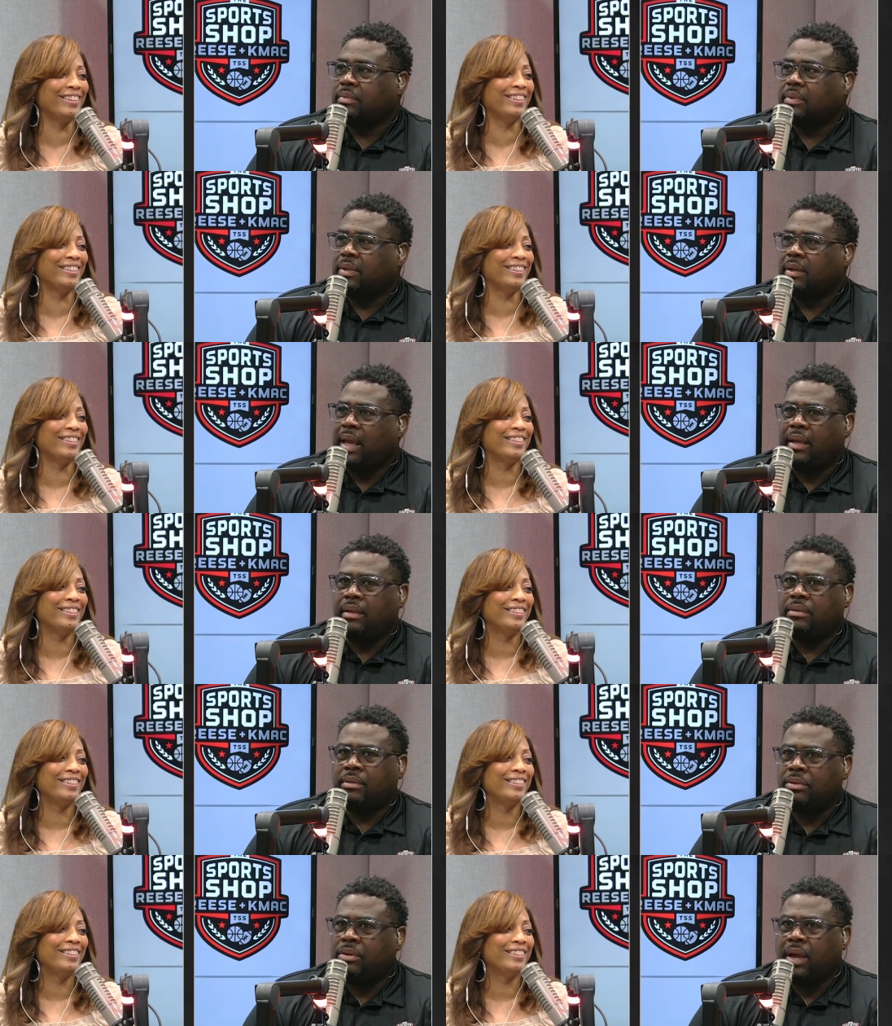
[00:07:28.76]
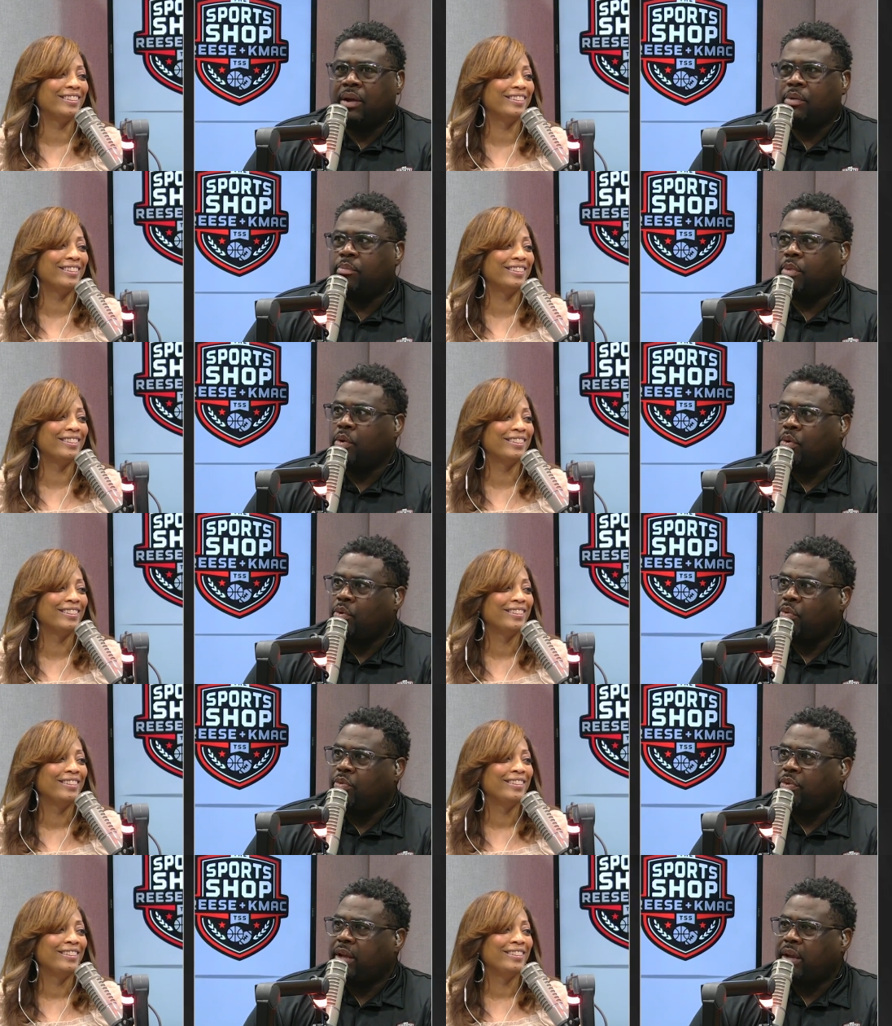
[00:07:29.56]
Speaker 1: like you're not gonna
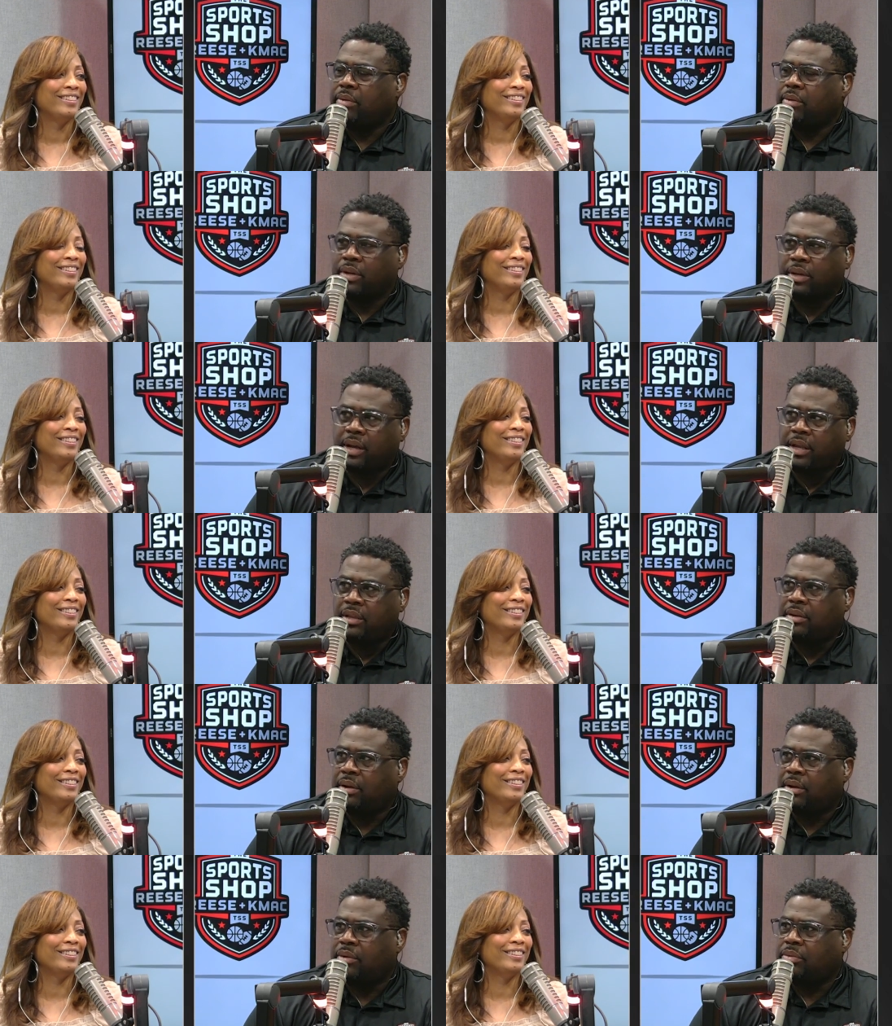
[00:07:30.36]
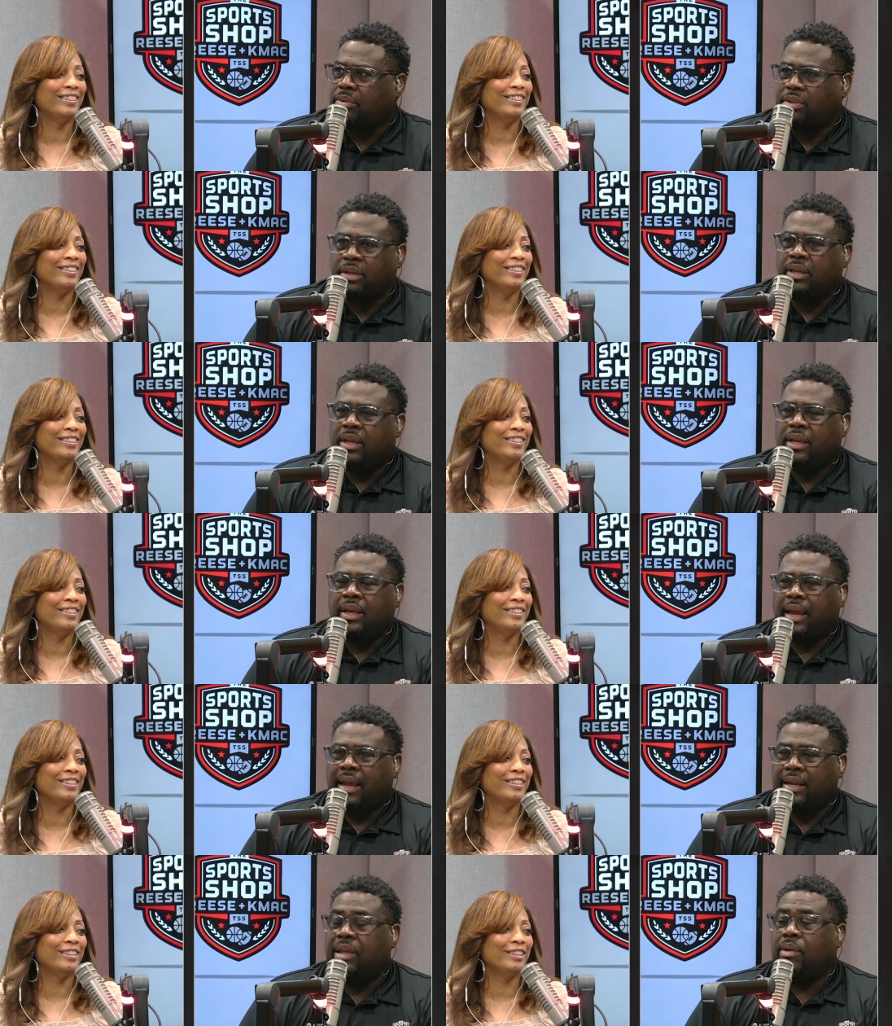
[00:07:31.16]
move, you're not gonna cut, you're not gonna.
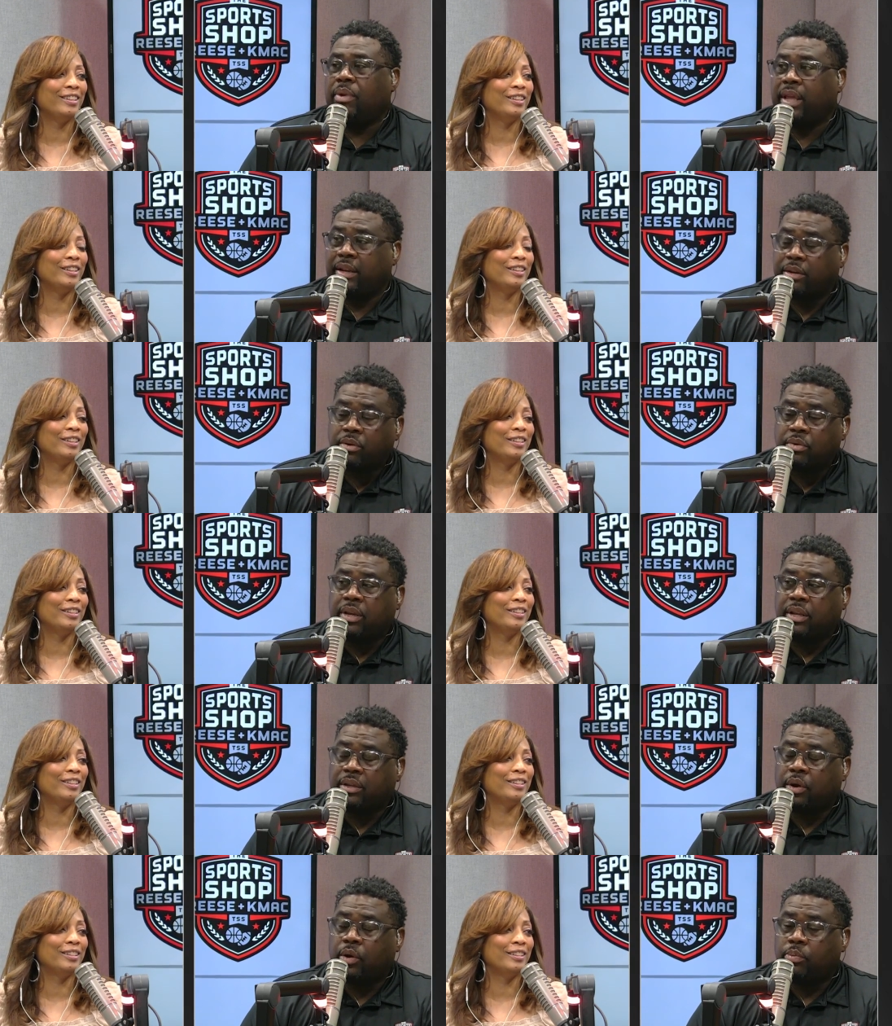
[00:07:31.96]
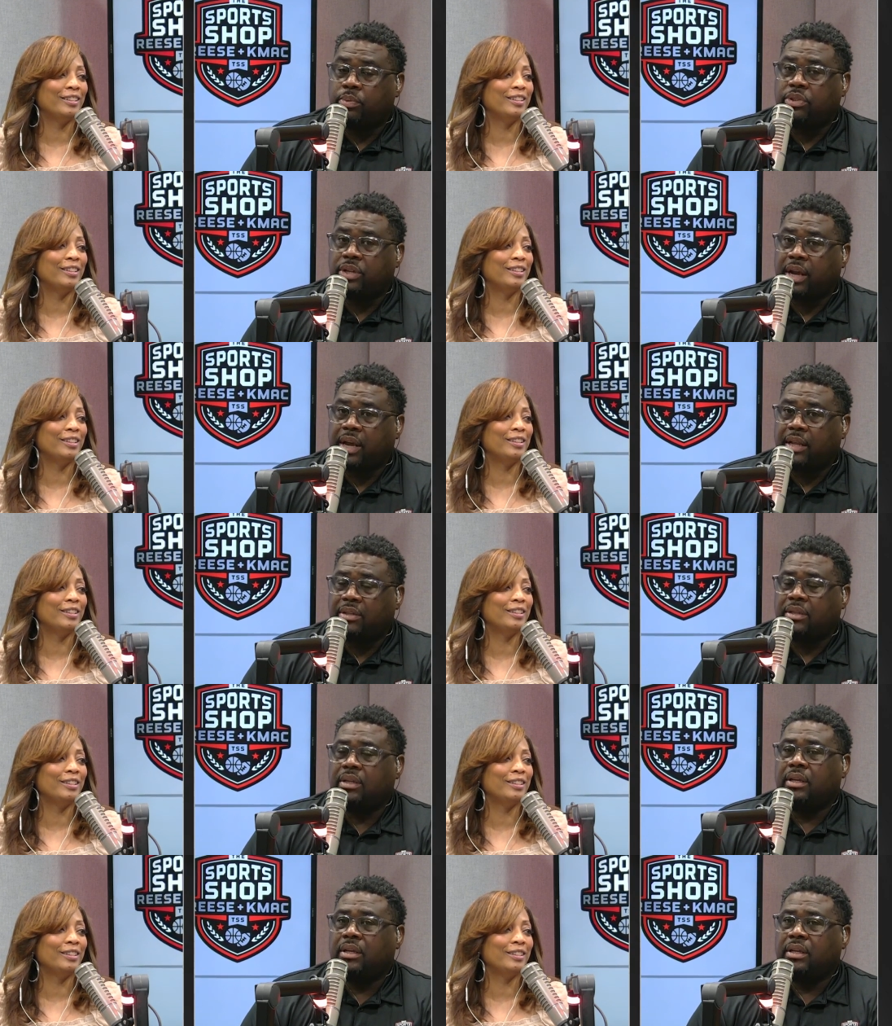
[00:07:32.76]
and then when they do get to open shots,
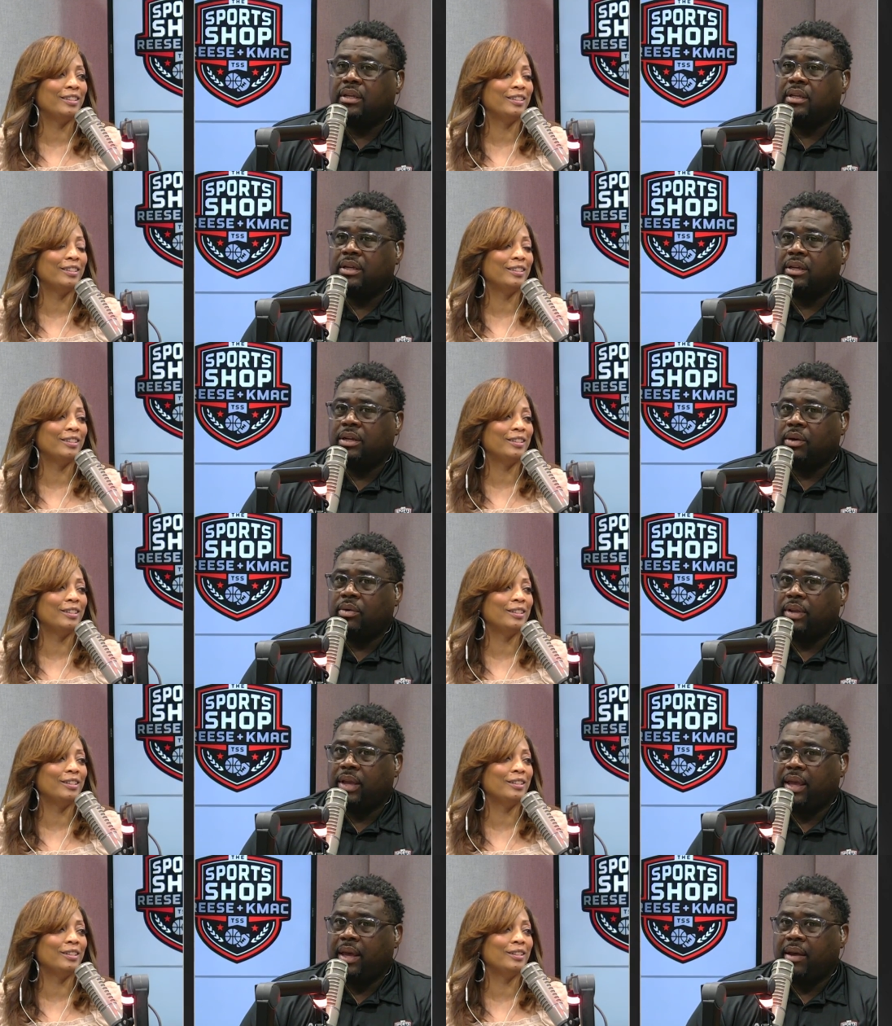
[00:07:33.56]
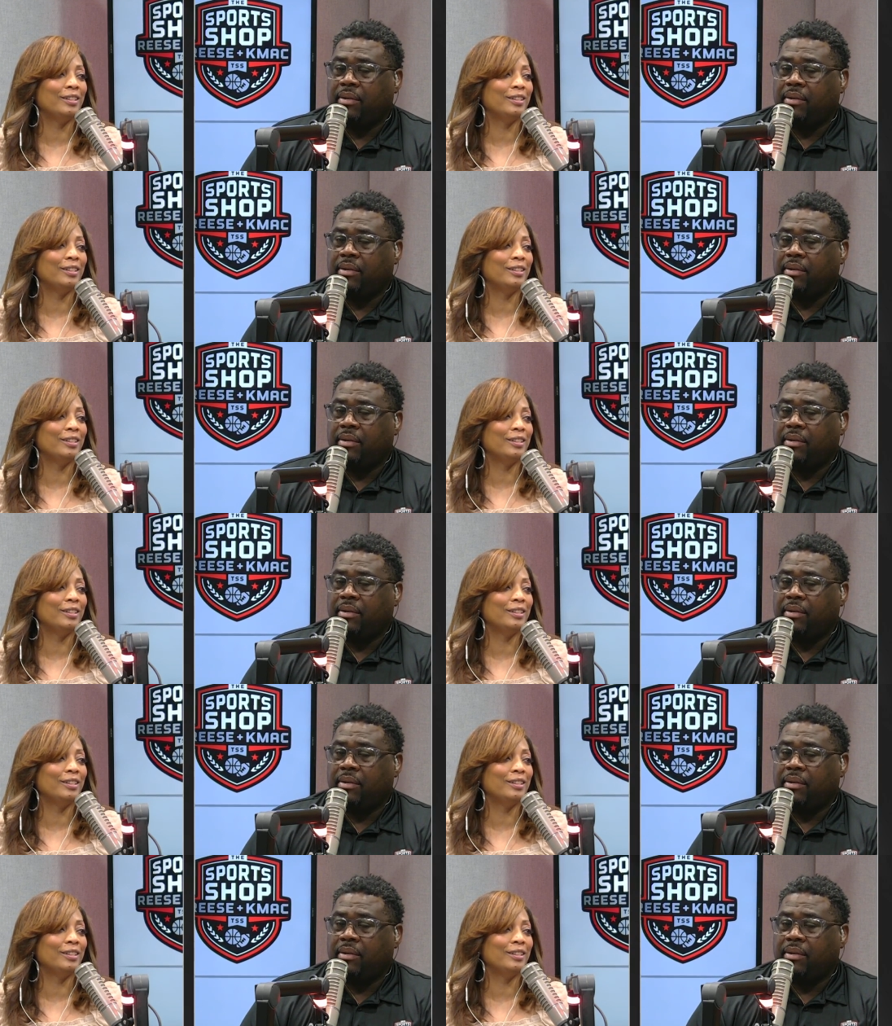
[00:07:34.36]
you know they have